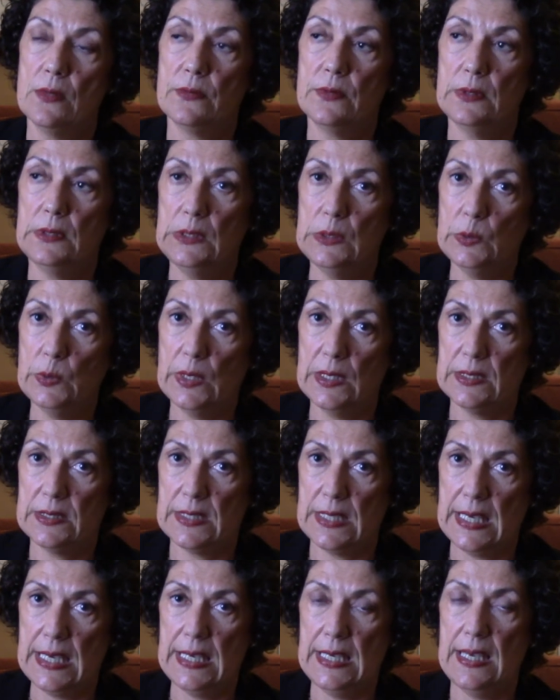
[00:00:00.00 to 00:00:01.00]
The
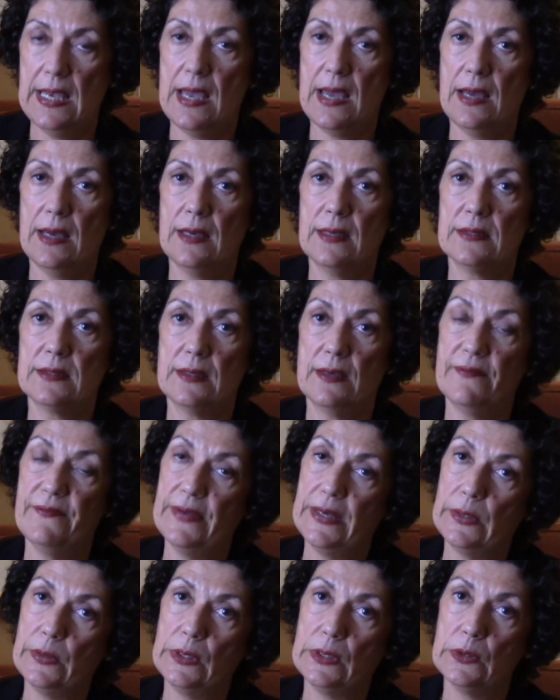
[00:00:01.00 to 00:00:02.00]
USA has a
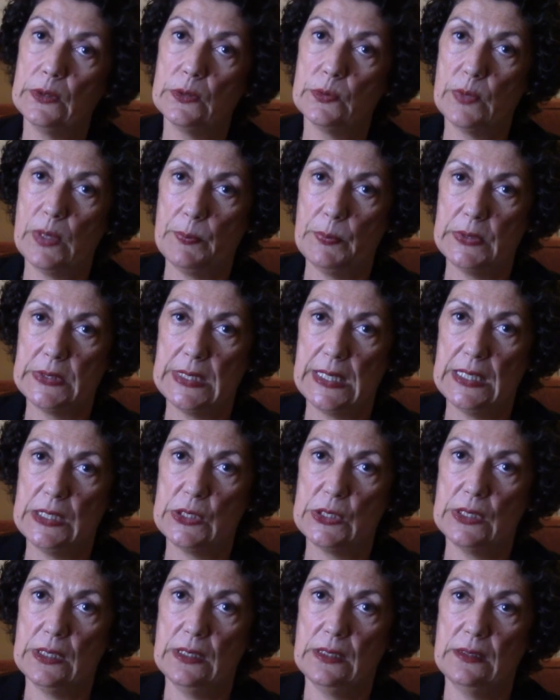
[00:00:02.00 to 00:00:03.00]
very good
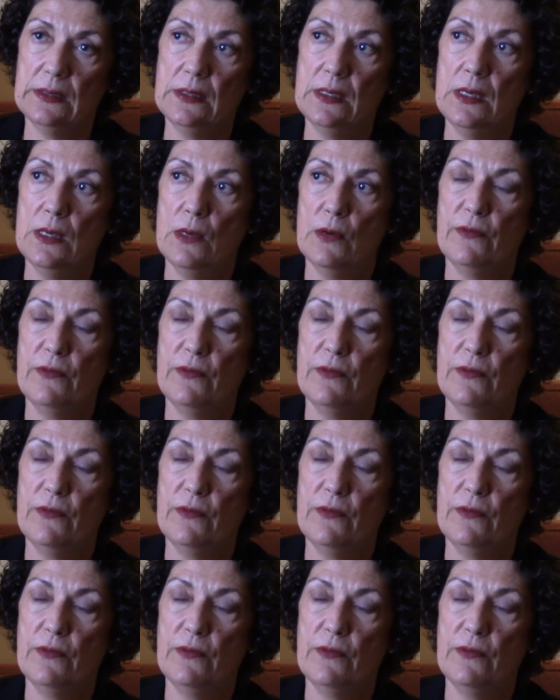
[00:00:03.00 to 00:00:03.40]
reputation